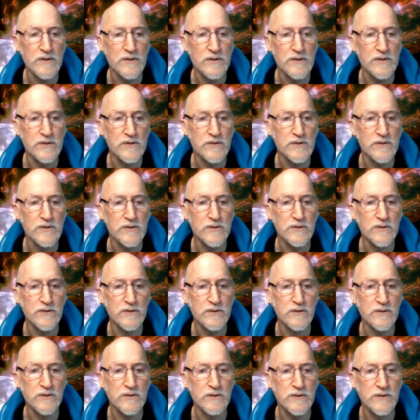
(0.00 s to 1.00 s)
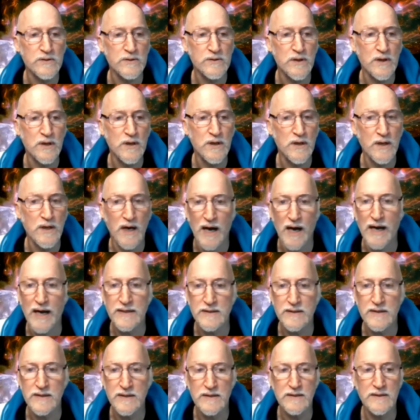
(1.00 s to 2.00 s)
I don't think he can hear us through that.
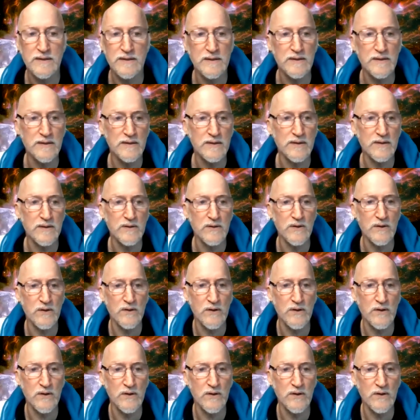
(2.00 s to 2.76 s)
We only hear him.